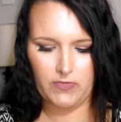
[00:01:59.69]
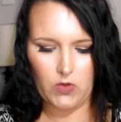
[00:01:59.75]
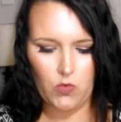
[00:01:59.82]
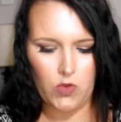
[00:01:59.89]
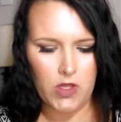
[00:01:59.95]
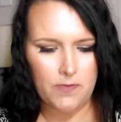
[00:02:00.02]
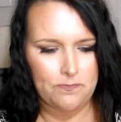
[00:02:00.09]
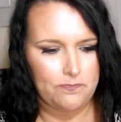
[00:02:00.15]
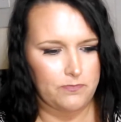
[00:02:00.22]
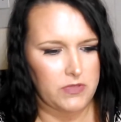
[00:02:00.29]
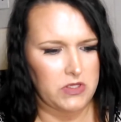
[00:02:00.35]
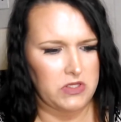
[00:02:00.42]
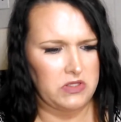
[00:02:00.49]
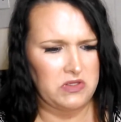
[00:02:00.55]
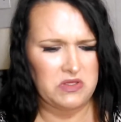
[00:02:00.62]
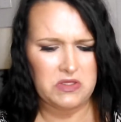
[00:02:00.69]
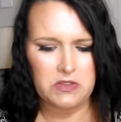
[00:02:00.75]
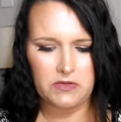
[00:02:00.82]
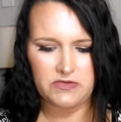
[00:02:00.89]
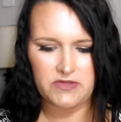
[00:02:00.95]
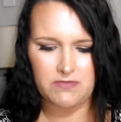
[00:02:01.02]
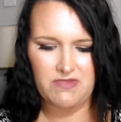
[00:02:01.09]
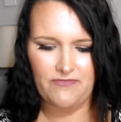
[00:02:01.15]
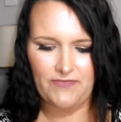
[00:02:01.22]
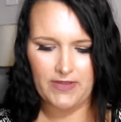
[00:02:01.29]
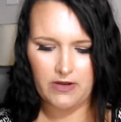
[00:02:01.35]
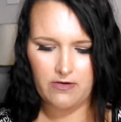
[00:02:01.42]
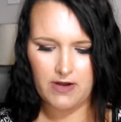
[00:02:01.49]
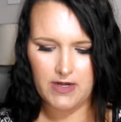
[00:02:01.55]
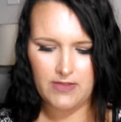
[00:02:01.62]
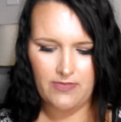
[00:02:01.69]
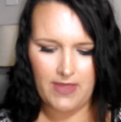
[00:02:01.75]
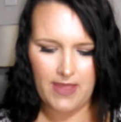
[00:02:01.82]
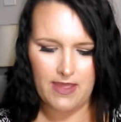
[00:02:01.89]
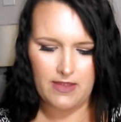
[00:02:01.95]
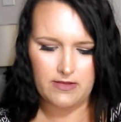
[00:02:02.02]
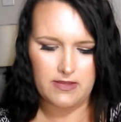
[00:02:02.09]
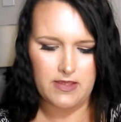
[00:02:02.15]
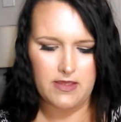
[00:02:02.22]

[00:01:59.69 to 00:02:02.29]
Whoop! Ew! Stuck my finger right in that.